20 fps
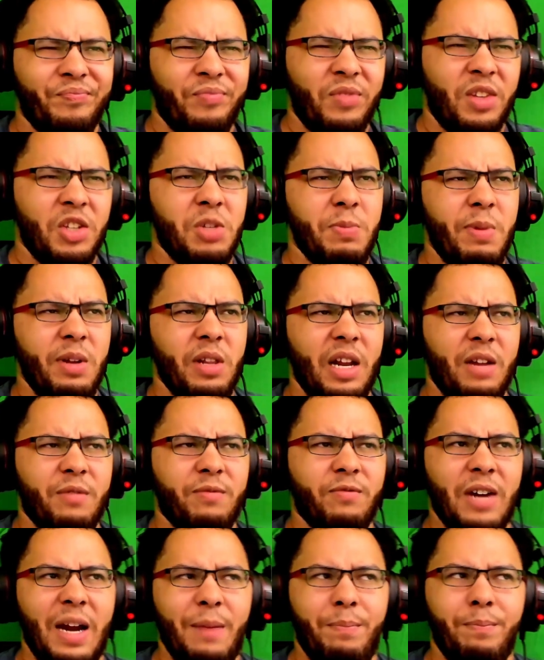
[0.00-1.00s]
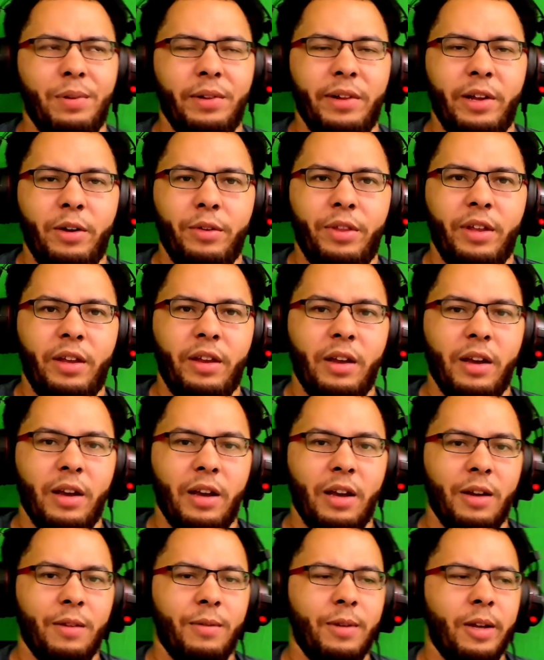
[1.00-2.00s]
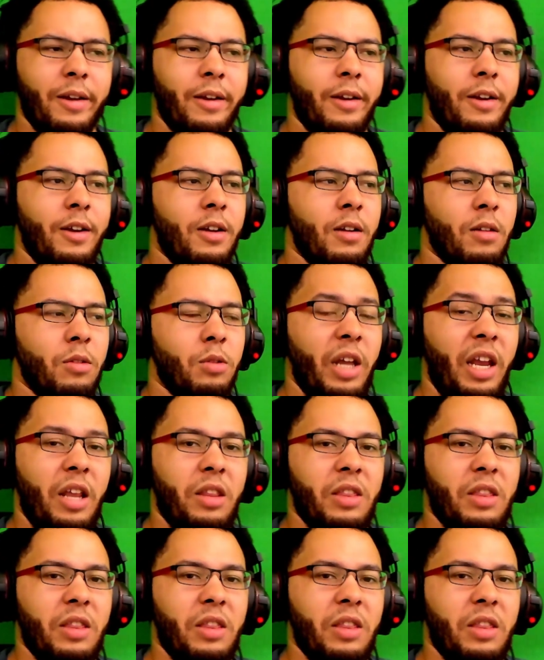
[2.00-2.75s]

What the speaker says: It should be like right below the link